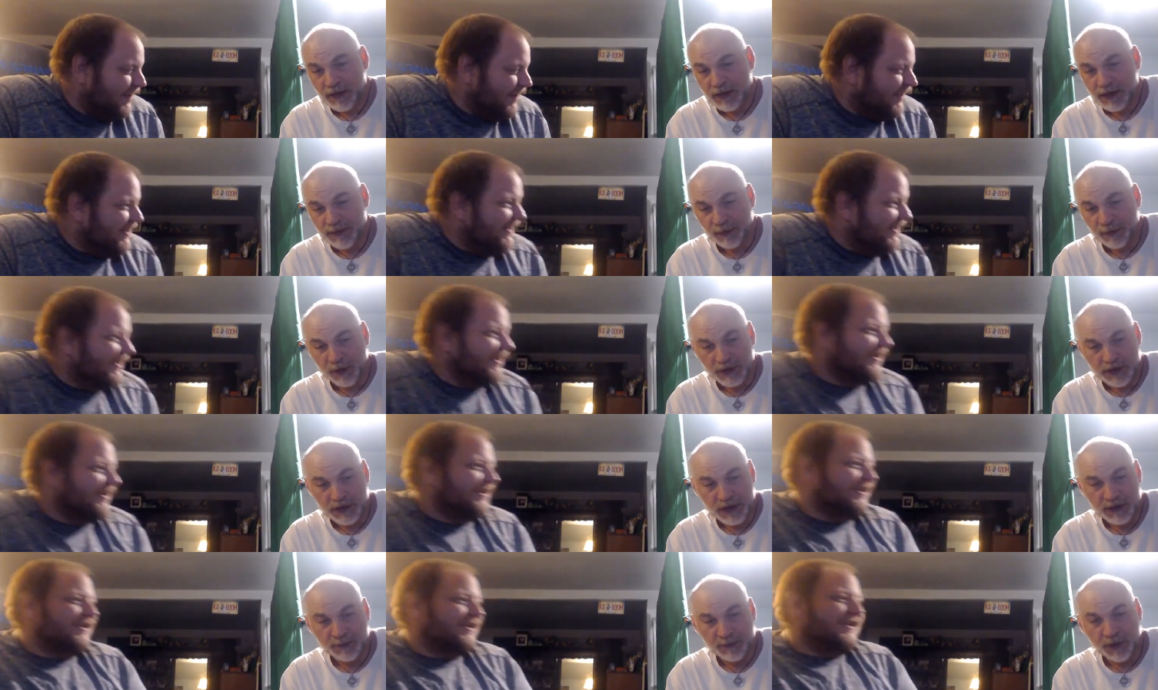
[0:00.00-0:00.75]

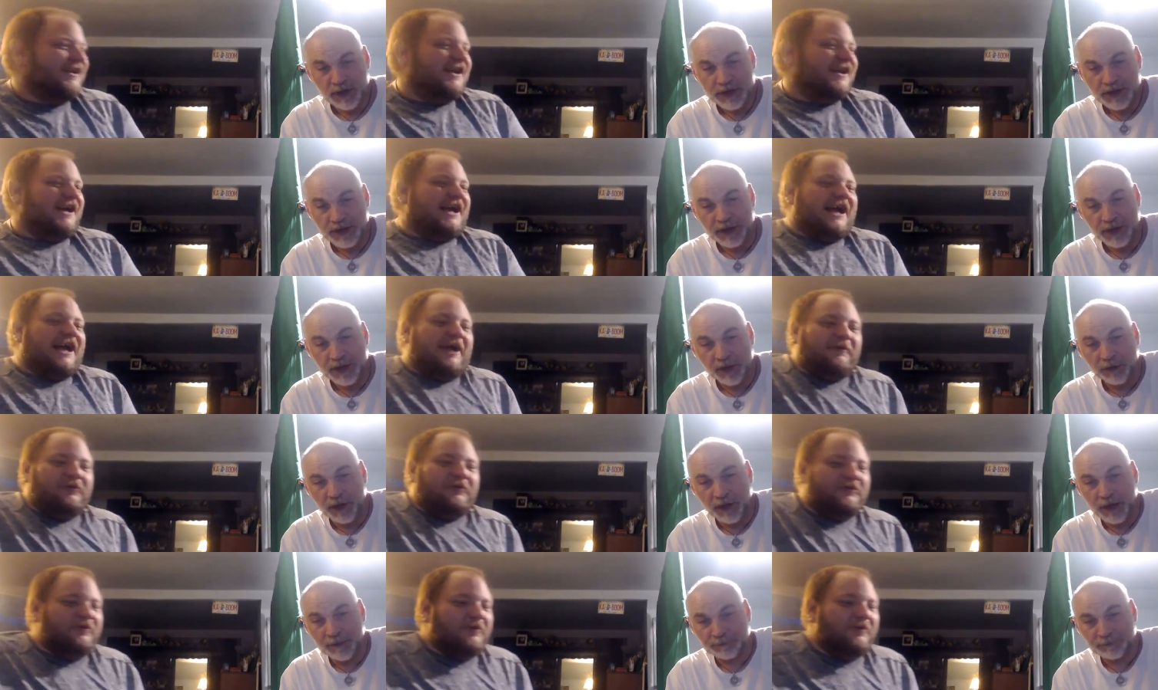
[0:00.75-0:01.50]
Speaker 1: sponsor, sponsor. You know I
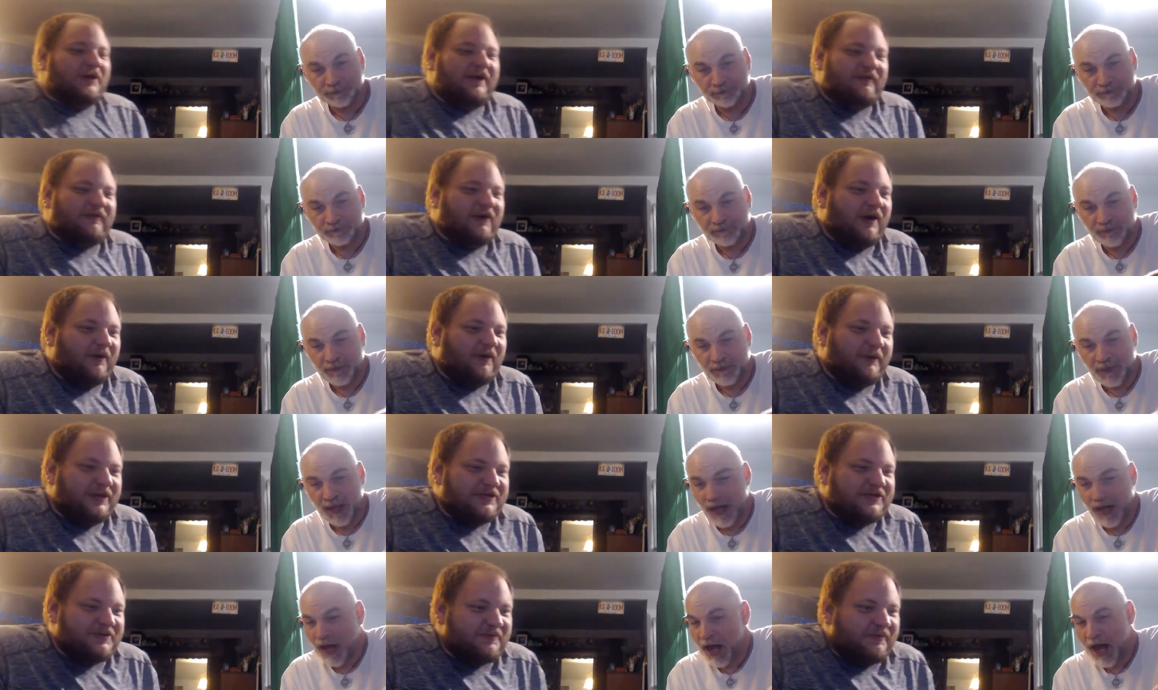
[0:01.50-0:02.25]
will what? do whatever hot
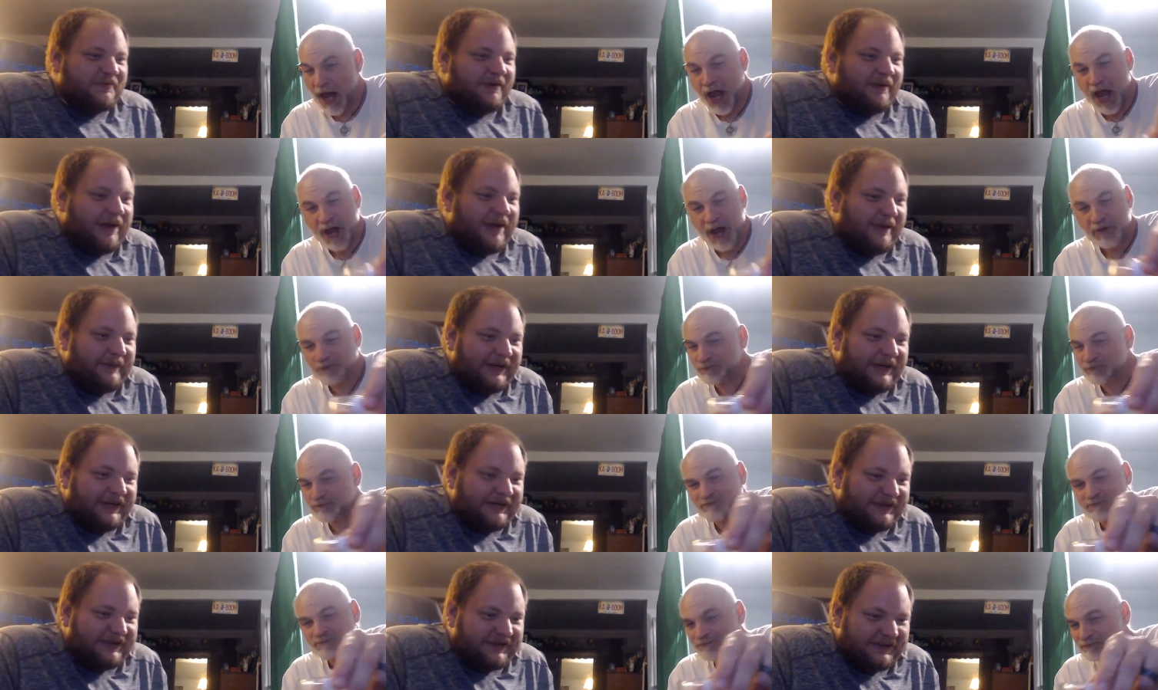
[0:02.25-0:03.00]
wings you throw at me.
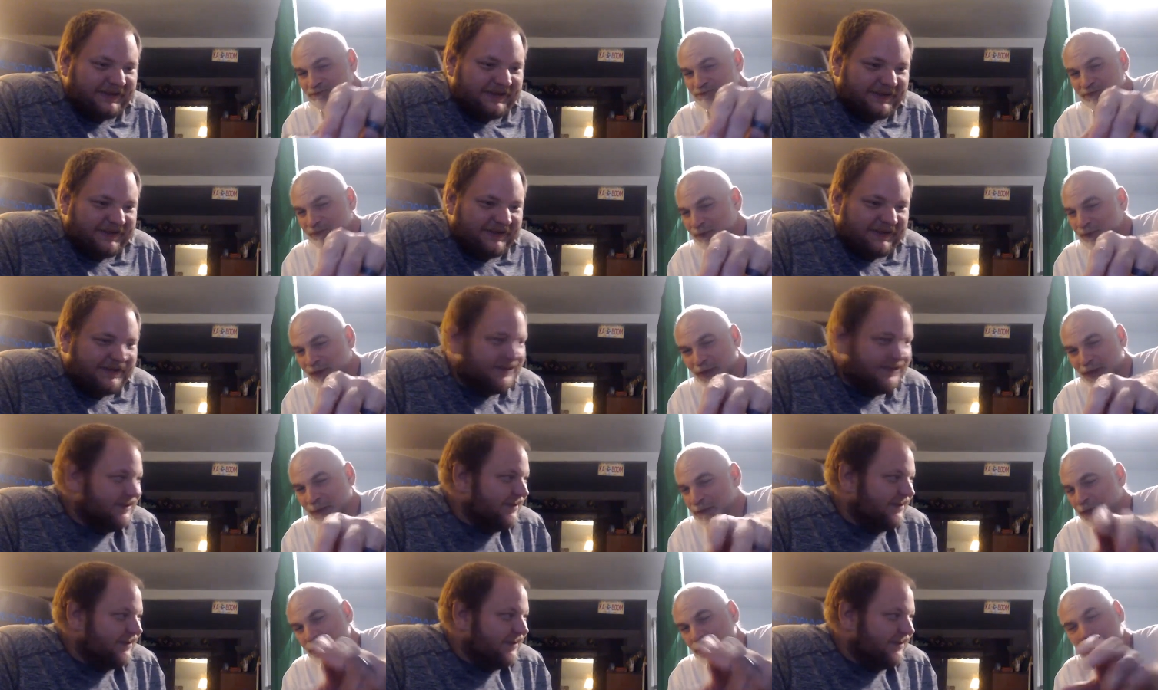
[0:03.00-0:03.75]
I'm not